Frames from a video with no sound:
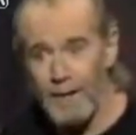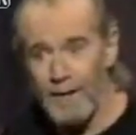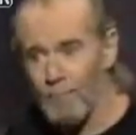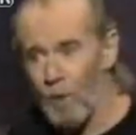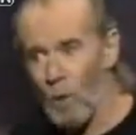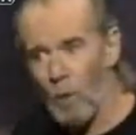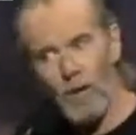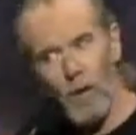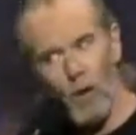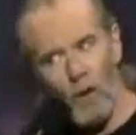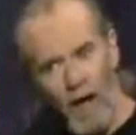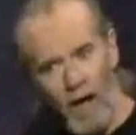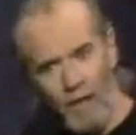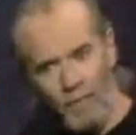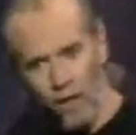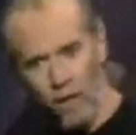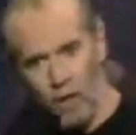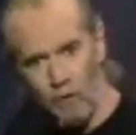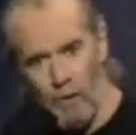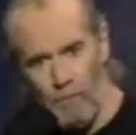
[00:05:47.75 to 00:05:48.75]
But we don't have
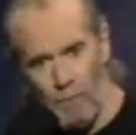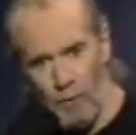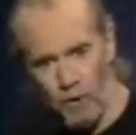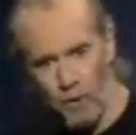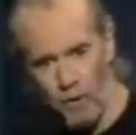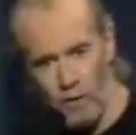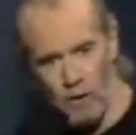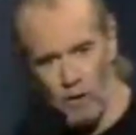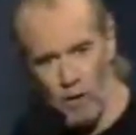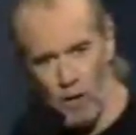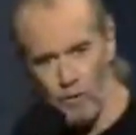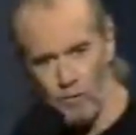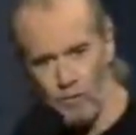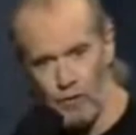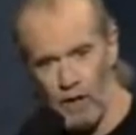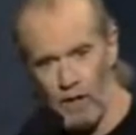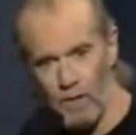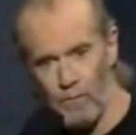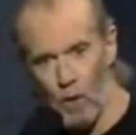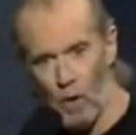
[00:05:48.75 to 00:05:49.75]
any cripples in this
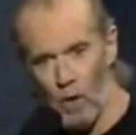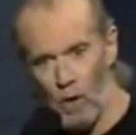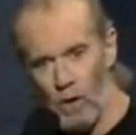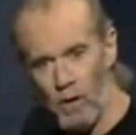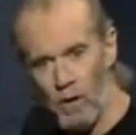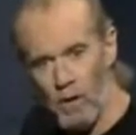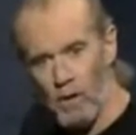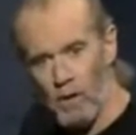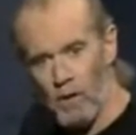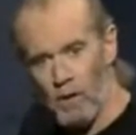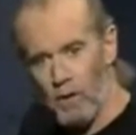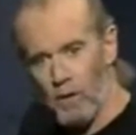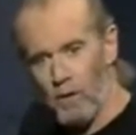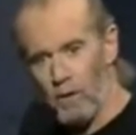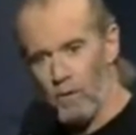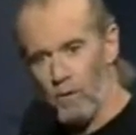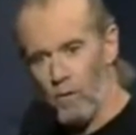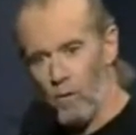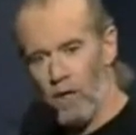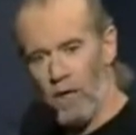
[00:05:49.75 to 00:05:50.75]
country anymore.
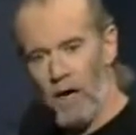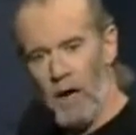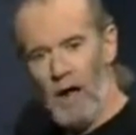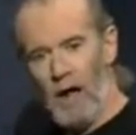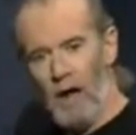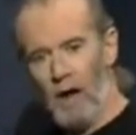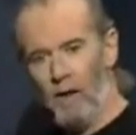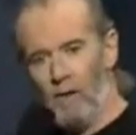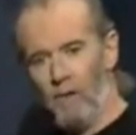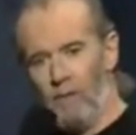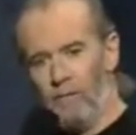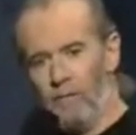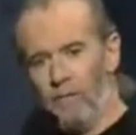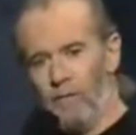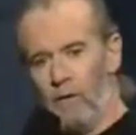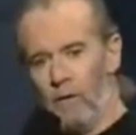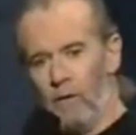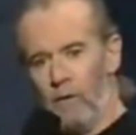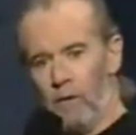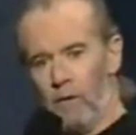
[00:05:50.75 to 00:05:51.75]
We
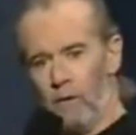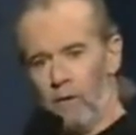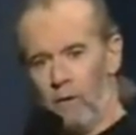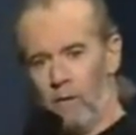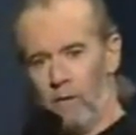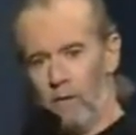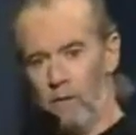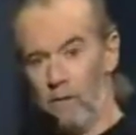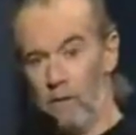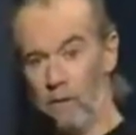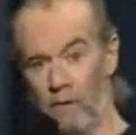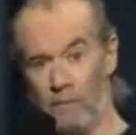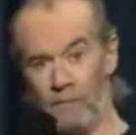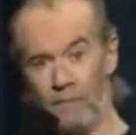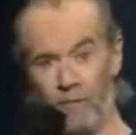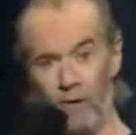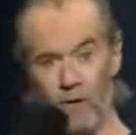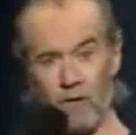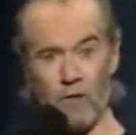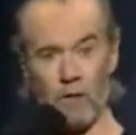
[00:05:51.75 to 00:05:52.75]
have the
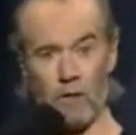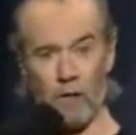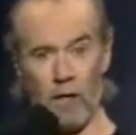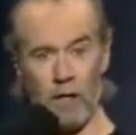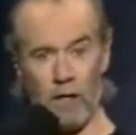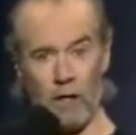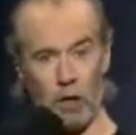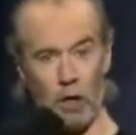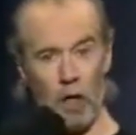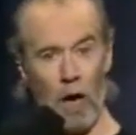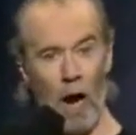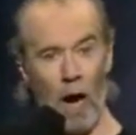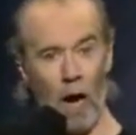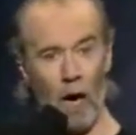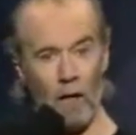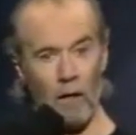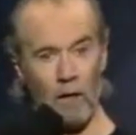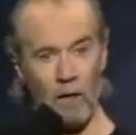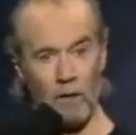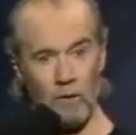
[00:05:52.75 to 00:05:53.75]
physically
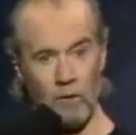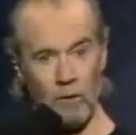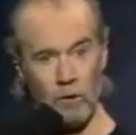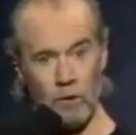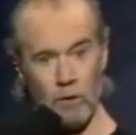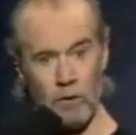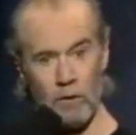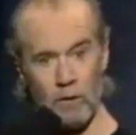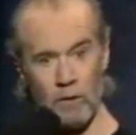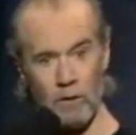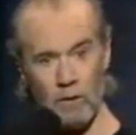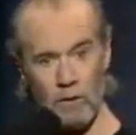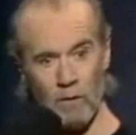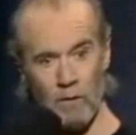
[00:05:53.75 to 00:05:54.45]
challenged.